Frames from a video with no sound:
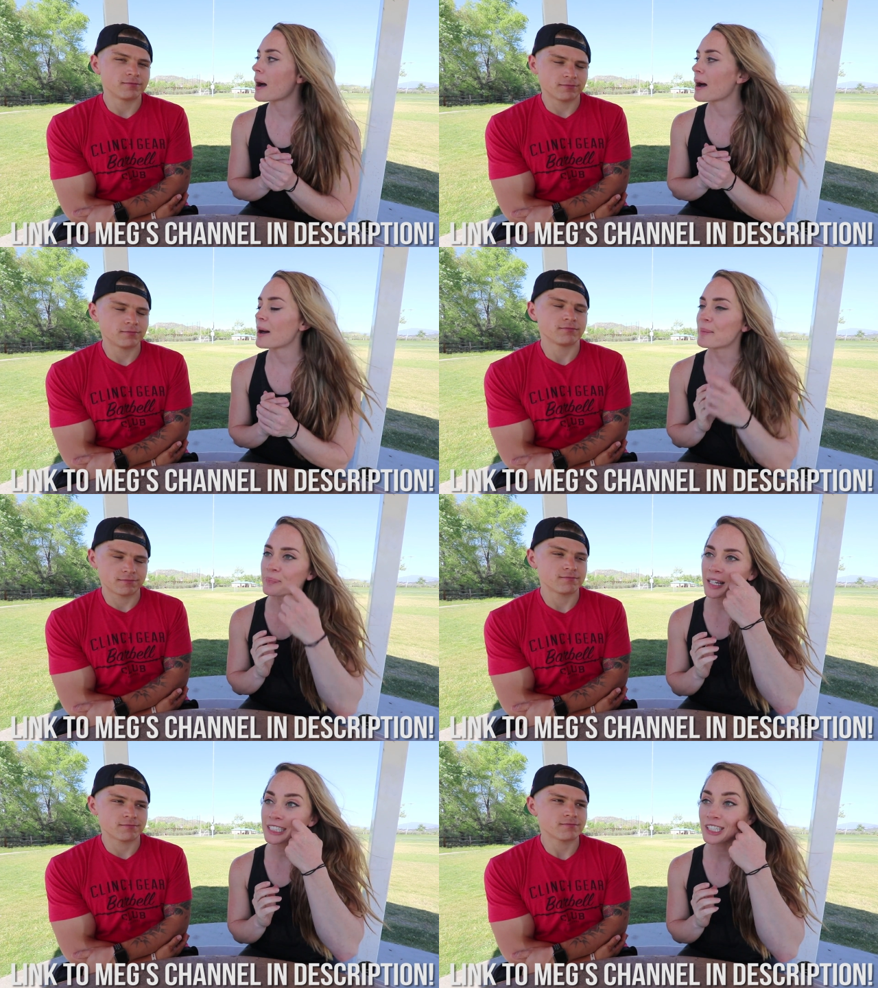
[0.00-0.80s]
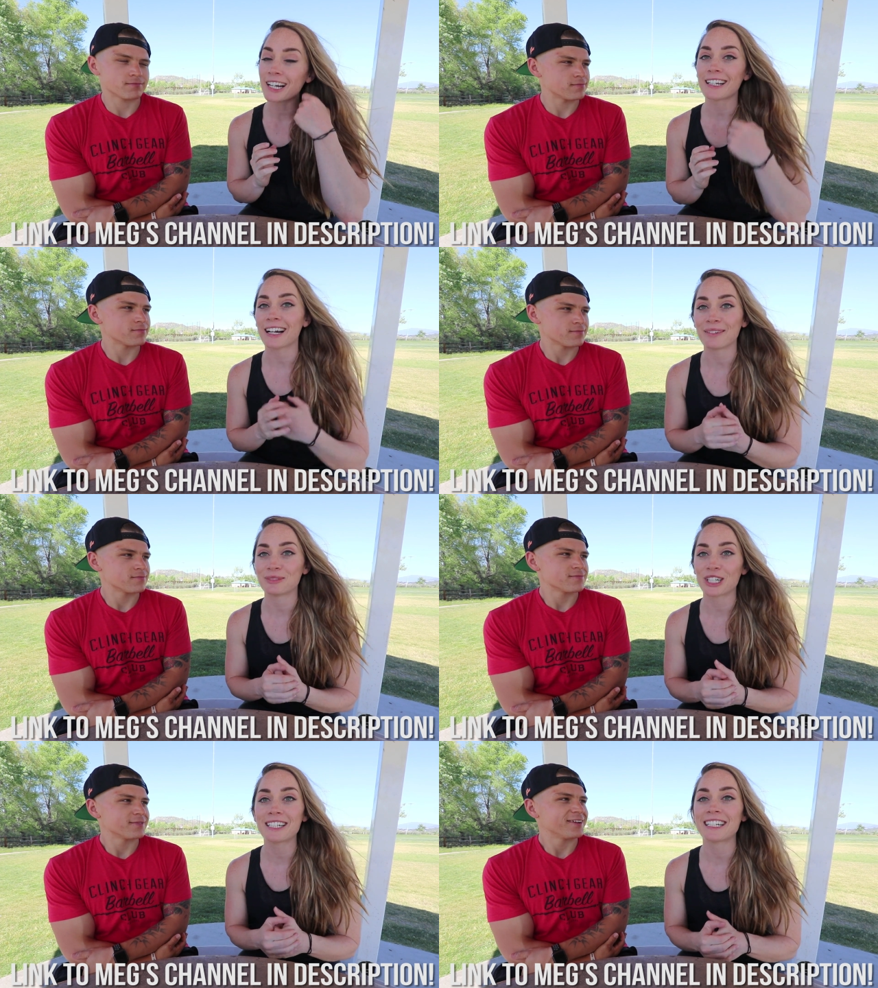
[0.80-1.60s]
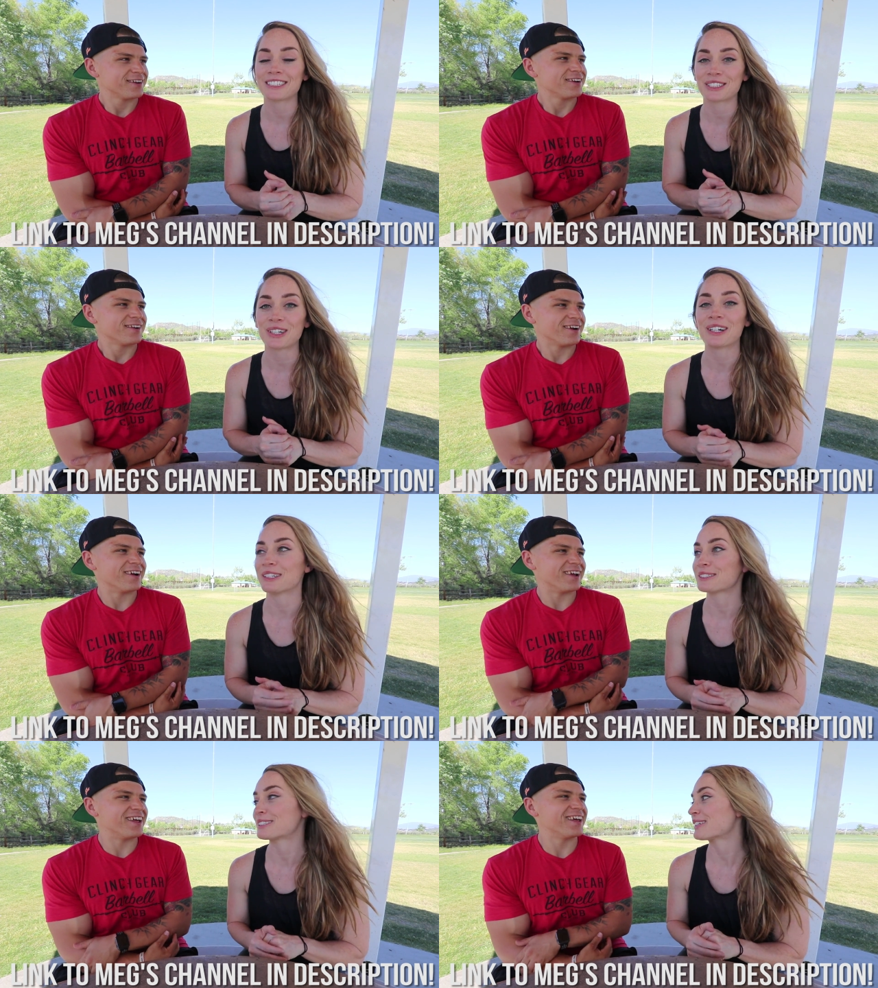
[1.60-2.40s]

Speaker 1: Um, I try. I'm trying to get stronger, so